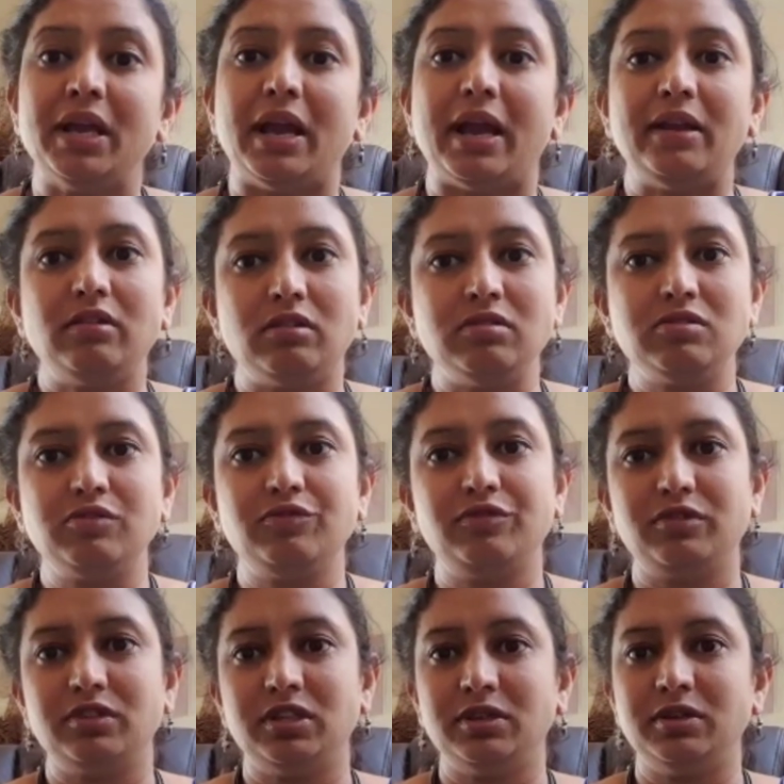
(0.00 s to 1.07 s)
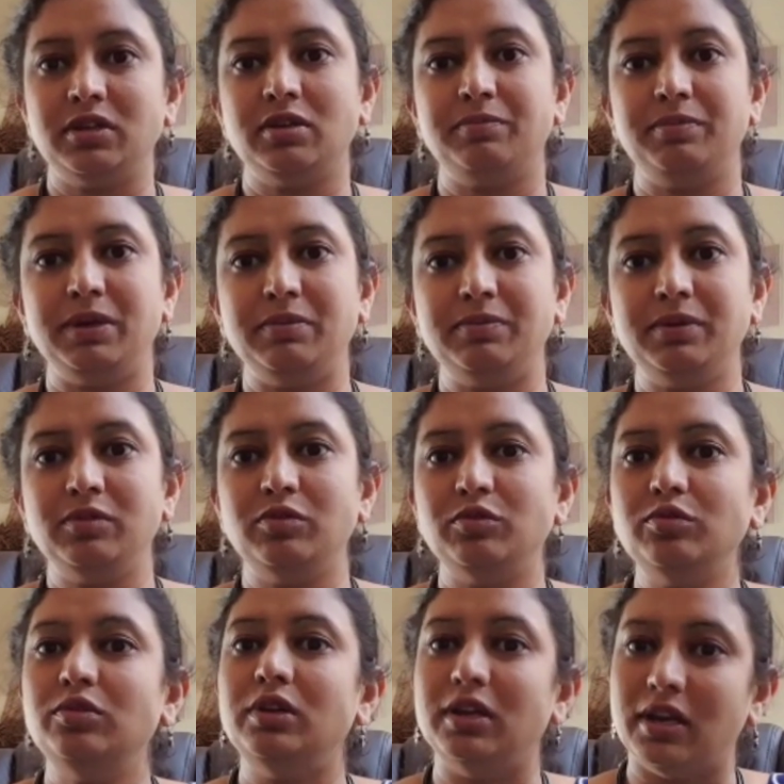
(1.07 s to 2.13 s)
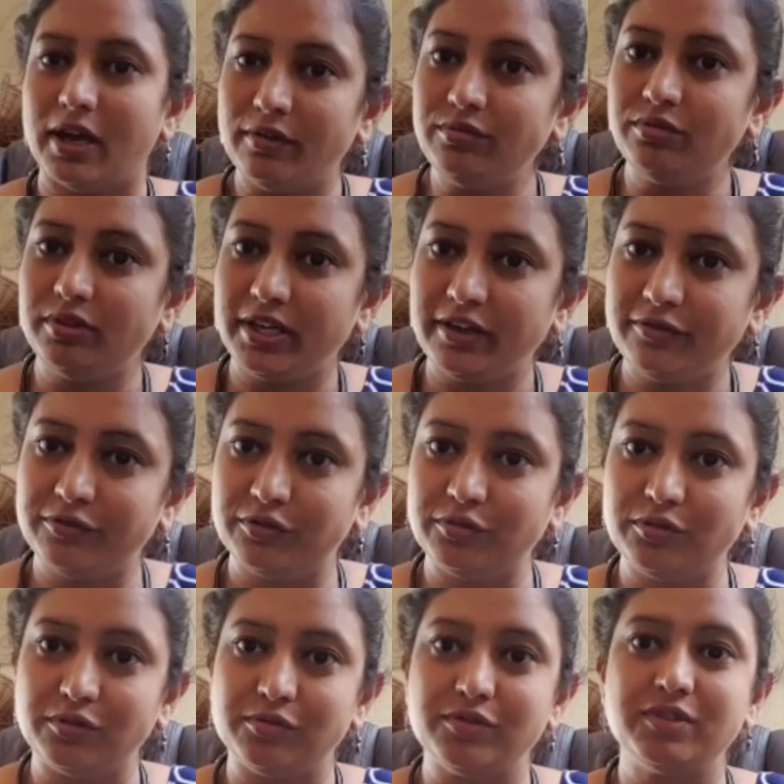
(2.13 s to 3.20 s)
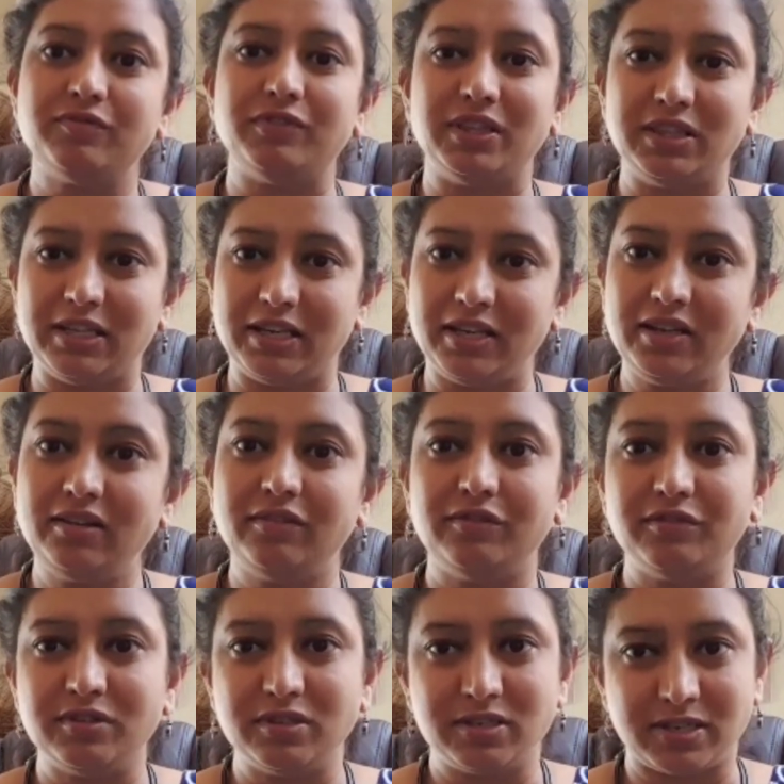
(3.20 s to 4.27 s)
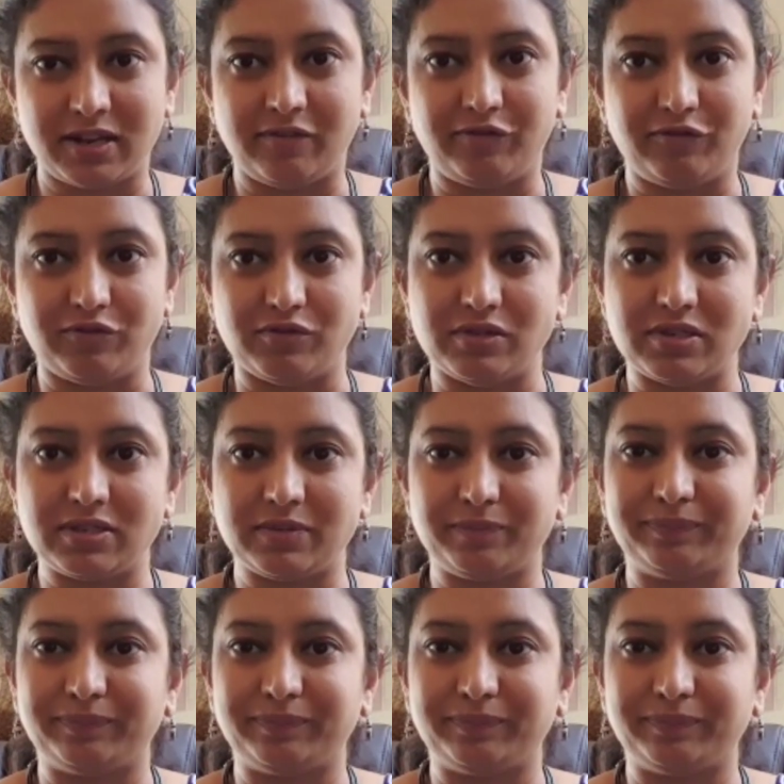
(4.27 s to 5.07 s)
and also for the people who love to take photos with their cell phones.